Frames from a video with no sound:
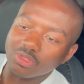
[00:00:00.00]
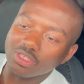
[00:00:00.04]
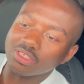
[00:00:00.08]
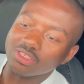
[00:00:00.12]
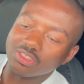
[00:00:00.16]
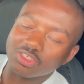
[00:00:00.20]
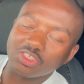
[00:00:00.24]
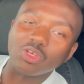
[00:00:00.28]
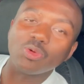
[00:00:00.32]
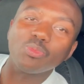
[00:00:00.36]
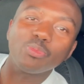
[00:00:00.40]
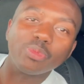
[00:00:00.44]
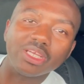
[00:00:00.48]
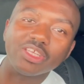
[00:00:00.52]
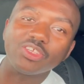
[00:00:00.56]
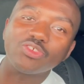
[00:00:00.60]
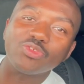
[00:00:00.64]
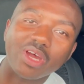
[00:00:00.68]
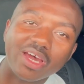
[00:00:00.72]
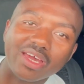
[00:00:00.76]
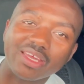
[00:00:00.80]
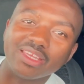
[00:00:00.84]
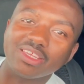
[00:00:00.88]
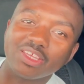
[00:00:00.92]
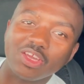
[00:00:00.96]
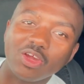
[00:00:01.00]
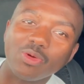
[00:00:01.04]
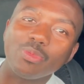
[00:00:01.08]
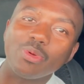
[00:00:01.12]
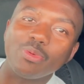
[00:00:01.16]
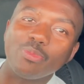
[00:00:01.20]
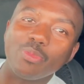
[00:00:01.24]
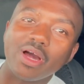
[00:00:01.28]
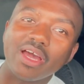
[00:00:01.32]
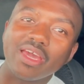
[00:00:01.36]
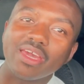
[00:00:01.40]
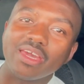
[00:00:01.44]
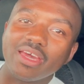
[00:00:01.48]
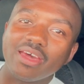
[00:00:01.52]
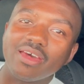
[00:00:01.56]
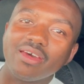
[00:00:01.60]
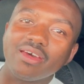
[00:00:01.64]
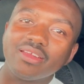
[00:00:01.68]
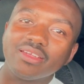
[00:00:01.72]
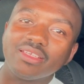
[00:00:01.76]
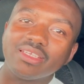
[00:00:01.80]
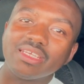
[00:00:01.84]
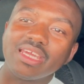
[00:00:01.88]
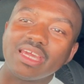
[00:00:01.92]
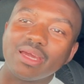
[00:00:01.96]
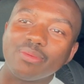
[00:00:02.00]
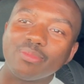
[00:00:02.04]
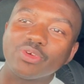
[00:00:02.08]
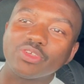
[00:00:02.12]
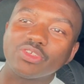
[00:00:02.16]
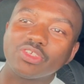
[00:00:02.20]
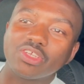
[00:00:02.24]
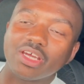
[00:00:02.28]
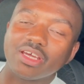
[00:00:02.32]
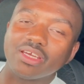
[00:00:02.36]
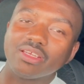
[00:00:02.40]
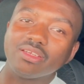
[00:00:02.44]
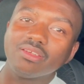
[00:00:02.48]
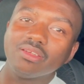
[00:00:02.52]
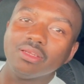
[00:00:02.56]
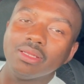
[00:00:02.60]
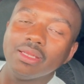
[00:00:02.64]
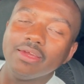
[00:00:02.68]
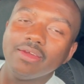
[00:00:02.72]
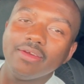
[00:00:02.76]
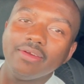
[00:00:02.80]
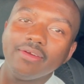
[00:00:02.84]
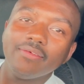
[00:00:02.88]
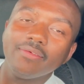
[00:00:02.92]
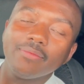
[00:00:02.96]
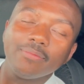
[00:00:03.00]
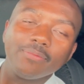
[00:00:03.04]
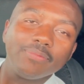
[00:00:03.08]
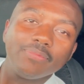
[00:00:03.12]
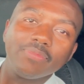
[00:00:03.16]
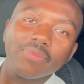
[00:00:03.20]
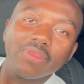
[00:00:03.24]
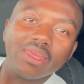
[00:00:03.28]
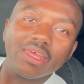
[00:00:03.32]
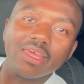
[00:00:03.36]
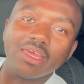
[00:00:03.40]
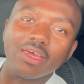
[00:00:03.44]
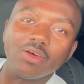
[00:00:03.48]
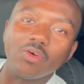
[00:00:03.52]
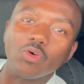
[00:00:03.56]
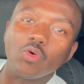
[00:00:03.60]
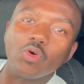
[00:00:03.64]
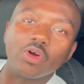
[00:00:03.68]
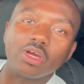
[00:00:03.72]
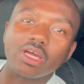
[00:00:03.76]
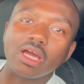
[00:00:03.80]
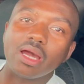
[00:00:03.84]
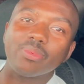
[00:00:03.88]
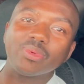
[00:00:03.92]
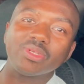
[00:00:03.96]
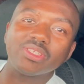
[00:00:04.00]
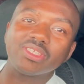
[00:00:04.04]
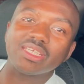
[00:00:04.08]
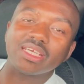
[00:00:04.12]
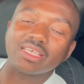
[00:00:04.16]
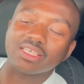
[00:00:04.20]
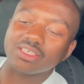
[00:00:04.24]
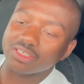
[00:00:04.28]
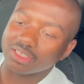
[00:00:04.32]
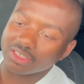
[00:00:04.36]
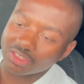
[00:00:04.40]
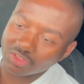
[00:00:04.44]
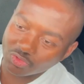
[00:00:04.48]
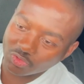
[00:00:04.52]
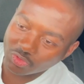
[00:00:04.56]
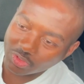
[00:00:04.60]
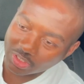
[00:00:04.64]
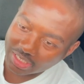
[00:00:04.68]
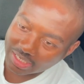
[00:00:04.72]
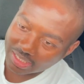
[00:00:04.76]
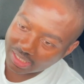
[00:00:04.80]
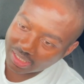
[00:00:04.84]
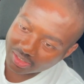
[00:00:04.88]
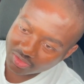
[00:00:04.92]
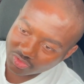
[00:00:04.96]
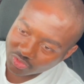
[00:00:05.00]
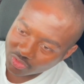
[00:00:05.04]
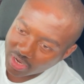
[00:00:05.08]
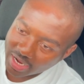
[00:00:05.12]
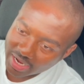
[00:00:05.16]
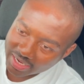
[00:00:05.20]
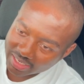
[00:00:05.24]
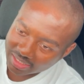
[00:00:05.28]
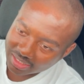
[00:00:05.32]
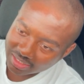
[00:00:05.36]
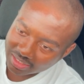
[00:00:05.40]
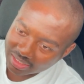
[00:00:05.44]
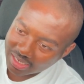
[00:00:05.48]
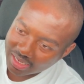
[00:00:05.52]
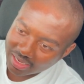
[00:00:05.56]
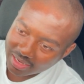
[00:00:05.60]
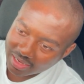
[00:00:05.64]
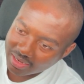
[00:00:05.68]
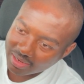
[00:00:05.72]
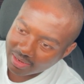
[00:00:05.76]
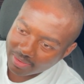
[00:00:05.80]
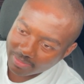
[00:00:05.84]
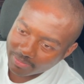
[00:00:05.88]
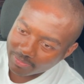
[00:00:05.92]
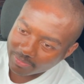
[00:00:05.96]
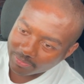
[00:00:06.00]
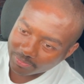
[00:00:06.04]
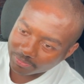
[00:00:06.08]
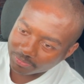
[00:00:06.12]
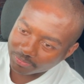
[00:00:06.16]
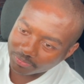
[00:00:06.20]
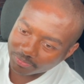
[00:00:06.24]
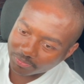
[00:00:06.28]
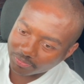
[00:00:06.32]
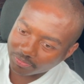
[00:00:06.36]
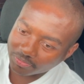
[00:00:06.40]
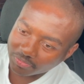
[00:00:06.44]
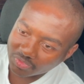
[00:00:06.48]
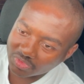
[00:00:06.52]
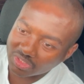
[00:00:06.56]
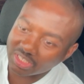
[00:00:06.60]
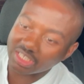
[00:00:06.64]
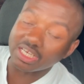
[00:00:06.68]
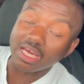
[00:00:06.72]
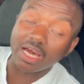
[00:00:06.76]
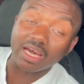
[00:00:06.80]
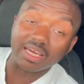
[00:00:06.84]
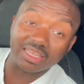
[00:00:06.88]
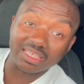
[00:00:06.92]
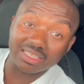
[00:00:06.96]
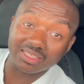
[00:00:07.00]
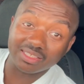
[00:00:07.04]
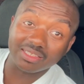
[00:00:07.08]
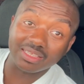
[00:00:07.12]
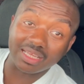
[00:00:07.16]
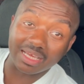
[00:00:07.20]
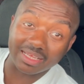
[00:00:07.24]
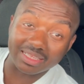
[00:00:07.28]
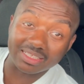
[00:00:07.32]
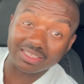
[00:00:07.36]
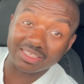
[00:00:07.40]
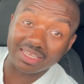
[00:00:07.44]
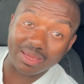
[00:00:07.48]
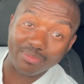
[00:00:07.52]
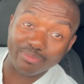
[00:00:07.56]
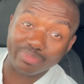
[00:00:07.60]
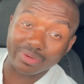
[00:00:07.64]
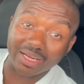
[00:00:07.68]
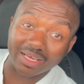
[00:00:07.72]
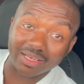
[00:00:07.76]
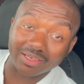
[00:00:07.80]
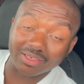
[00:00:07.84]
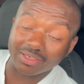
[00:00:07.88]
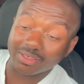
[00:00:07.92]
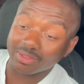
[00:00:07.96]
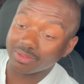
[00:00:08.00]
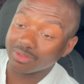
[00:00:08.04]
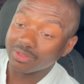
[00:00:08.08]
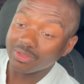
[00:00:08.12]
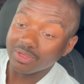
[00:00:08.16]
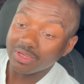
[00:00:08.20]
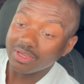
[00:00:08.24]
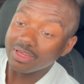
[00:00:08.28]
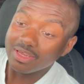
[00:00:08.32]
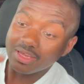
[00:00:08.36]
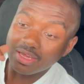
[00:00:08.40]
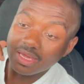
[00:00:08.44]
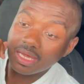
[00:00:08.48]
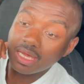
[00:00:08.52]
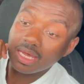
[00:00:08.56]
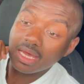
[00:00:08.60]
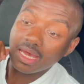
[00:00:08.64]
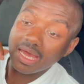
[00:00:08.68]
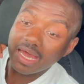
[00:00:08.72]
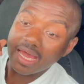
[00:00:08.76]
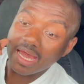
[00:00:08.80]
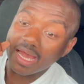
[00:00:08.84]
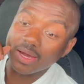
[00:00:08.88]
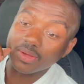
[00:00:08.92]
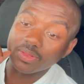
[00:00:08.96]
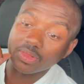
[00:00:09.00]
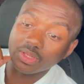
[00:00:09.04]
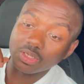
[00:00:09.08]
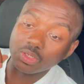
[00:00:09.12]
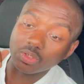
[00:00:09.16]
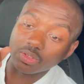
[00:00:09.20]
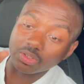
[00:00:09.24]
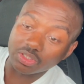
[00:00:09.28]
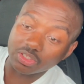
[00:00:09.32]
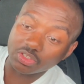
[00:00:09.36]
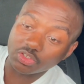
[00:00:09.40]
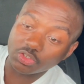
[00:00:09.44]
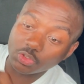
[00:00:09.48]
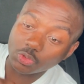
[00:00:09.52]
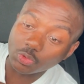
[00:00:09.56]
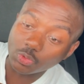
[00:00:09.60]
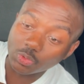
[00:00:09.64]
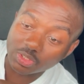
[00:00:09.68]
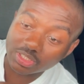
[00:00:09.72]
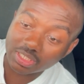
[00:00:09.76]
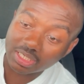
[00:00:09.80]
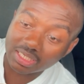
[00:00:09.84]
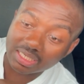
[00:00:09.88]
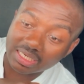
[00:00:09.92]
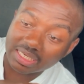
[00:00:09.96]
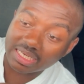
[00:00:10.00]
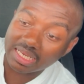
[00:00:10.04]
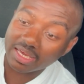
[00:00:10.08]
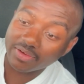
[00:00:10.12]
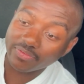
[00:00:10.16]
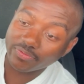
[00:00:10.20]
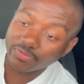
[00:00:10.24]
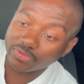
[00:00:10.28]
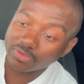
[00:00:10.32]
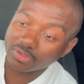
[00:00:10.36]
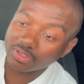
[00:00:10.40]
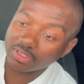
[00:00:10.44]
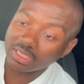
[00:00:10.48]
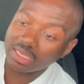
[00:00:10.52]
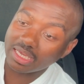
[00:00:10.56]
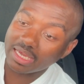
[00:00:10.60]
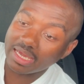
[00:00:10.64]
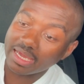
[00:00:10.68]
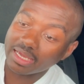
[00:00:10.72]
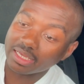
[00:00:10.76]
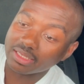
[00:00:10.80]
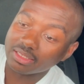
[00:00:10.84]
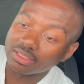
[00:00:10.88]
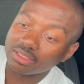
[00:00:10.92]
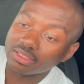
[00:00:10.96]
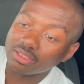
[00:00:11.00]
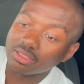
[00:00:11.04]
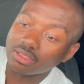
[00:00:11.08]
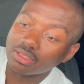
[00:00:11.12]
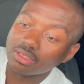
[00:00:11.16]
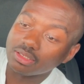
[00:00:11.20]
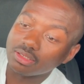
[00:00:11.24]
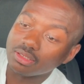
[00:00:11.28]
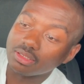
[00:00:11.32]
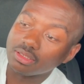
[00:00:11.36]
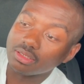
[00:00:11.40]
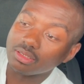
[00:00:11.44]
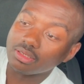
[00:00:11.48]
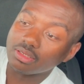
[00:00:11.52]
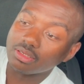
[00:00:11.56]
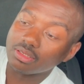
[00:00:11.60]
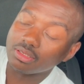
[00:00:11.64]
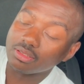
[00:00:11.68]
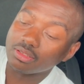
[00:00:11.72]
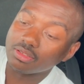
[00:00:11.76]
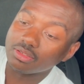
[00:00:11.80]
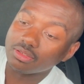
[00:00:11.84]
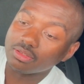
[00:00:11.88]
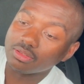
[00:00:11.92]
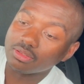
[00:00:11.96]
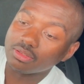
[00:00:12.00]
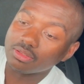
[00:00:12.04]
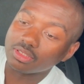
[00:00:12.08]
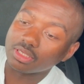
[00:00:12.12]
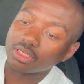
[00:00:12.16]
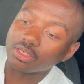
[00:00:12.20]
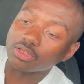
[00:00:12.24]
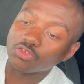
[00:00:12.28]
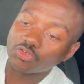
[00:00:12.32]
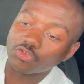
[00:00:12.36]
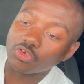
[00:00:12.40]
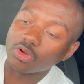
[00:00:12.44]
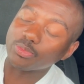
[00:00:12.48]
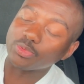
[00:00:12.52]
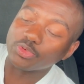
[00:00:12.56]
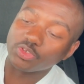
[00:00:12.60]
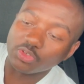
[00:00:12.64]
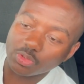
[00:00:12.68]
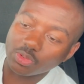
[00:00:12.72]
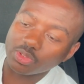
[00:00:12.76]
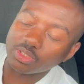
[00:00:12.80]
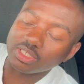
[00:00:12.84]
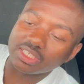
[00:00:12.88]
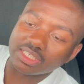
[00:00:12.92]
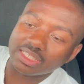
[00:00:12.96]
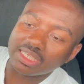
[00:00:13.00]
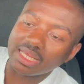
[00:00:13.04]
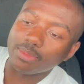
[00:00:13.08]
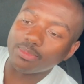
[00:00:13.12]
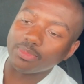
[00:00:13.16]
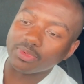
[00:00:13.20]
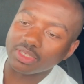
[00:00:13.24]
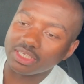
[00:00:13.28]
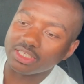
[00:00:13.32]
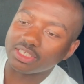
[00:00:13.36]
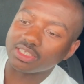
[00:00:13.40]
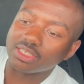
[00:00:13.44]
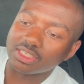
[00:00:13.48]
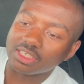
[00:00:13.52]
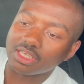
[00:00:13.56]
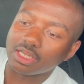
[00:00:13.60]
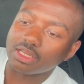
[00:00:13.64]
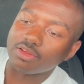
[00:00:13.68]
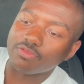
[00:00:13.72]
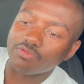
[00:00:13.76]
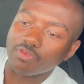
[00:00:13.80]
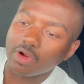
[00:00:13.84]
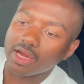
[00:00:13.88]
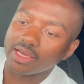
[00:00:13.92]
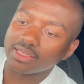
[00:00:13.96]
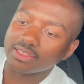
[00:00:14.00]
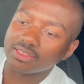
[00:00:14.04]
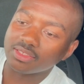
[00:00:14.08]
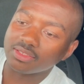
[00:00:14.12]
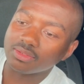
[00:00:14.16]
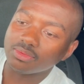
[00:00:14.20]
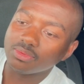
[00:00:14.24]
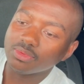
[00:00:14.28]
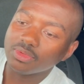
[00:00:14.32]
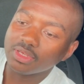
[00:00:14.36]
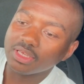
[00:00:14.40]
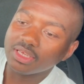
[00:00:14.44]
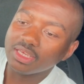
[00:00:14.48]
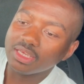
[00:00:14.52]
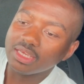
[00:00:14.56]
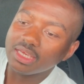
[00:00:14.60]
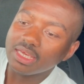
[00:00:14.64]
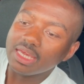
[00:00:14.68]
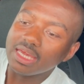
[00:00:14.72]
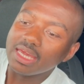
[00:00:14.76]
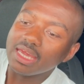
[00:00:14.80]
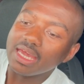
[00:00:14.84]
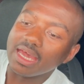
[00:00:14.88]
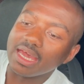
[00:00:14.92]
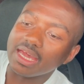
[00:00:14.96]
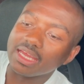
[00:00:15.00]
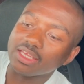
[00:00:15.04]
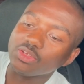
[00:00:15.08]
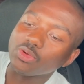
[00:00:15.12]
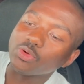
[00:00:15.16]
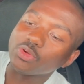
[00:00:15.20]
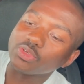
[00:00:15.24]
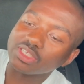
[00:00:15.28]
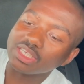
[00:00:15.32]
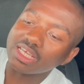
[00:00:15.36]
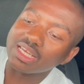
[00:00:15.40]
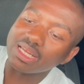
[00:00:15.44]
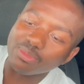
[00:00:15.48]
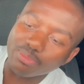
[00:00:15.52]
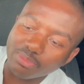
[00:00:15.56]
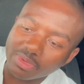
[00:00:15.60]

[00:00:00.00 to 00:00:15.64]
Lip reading: Somebody try and come in my DM or something, or comment section and try and deny this, that this ain't planned. Look, the shooter's on the left and Donald Trump shooters them is on the right. And you're telling